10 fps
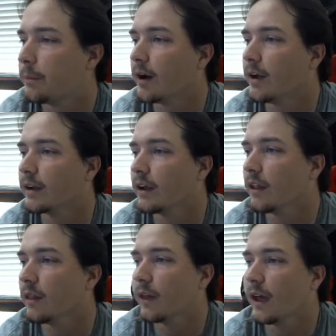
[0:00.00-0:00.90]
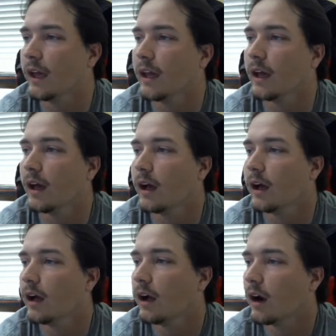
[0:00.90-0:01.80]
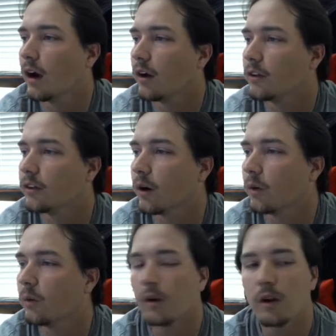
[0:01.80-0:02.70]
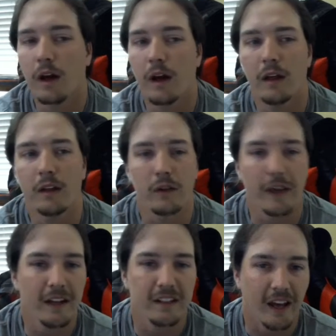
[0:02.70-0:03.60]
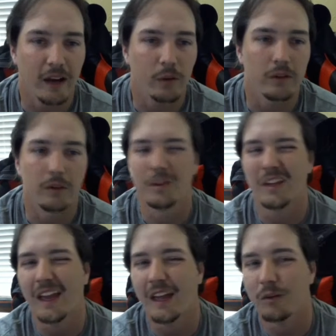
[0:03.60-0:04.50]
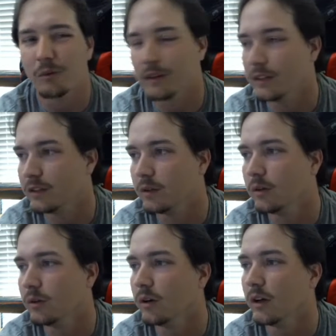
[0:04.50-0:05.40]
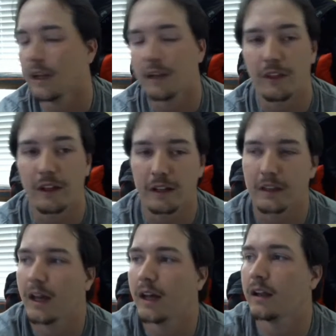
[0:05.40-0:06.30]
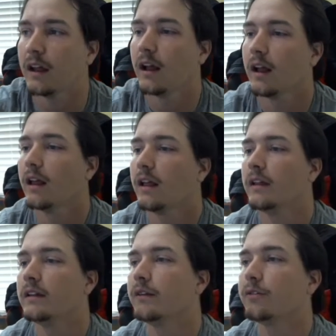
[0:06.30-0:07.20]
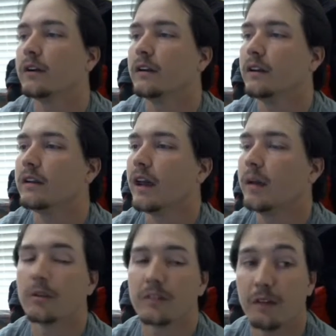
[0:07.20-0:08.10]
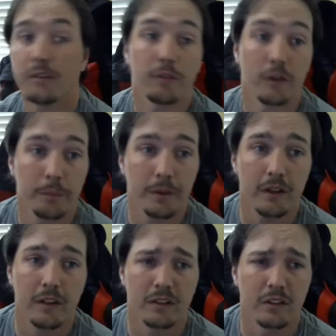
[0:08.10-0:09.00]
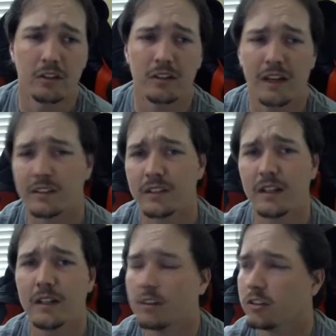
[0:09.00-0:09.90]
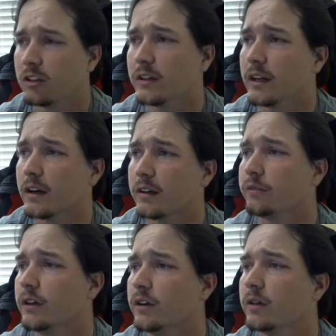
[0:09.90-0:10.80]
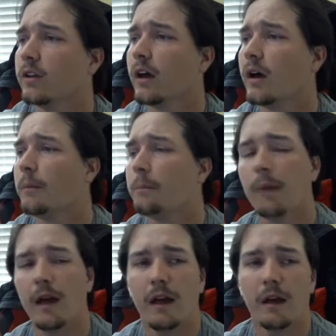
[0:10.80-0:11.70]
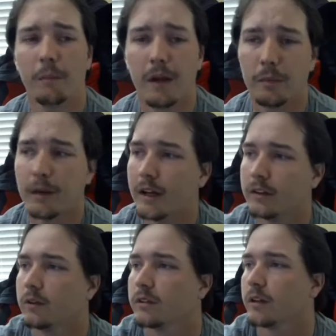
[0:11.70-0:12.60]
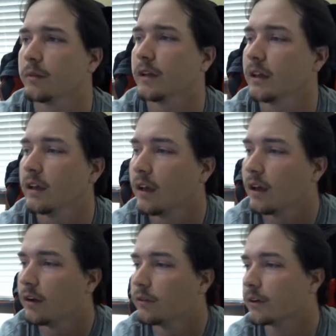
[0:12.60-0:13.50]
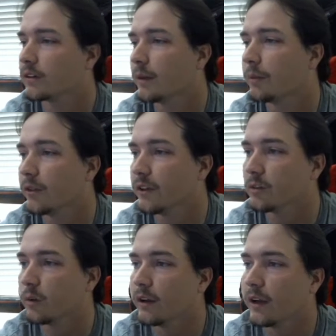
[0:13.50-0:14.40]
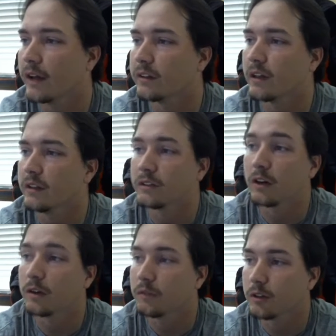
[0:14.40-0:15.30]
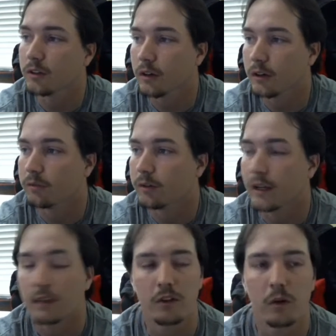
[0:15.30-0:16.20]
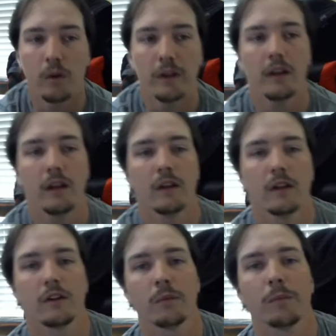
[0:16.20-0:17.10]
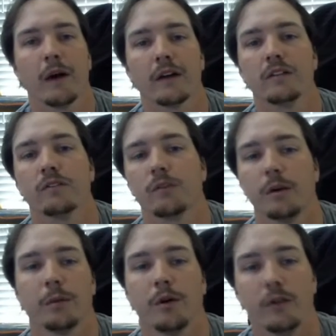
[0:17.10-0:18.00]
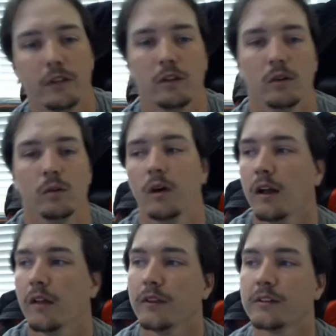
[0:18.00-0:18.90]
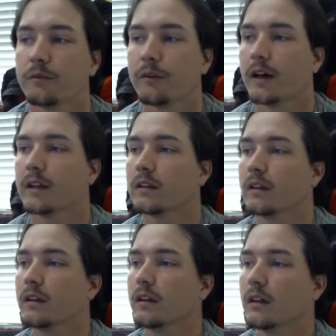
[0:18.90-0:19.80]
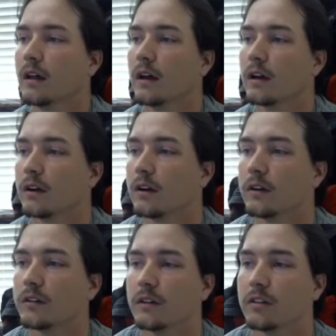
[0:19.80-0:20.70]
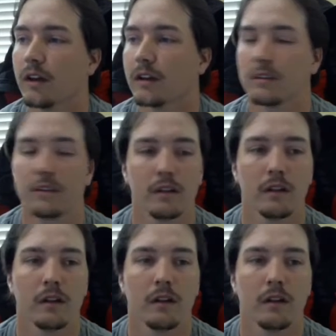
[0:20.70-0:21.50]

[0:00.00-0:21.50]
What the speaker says: but they don't, you can't attack with them, you can't really do anything like that. Different tamers have different abilities. They're just kind of chilling there on the field and may or may not do something. For example, this one has a start of your turn effect, so when the turn passes from your opponent to you, this effect occurs, it checks